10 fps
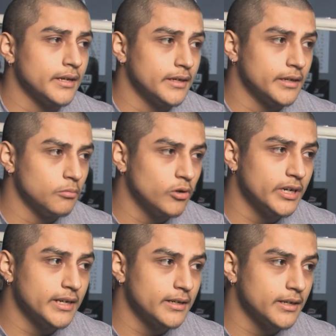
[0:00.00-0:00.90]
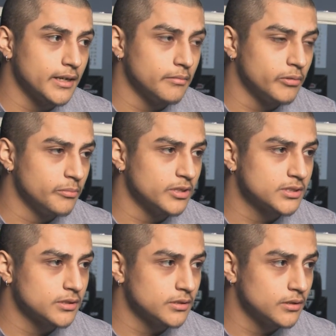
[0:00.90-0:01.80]
and he won it, and pretty
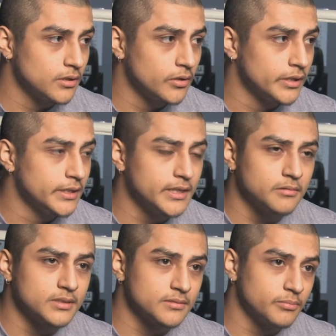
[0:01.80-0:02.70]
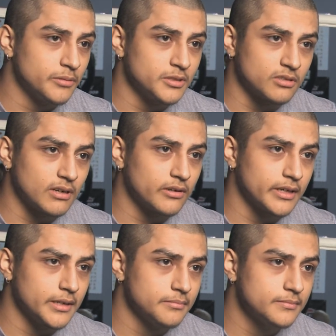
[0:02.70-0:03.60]
much all he did was pretty much
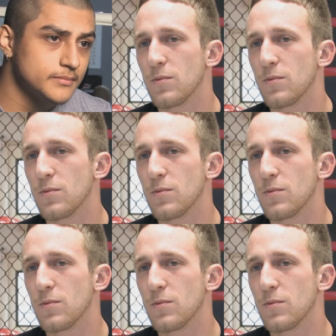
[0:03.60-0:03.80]
ground game.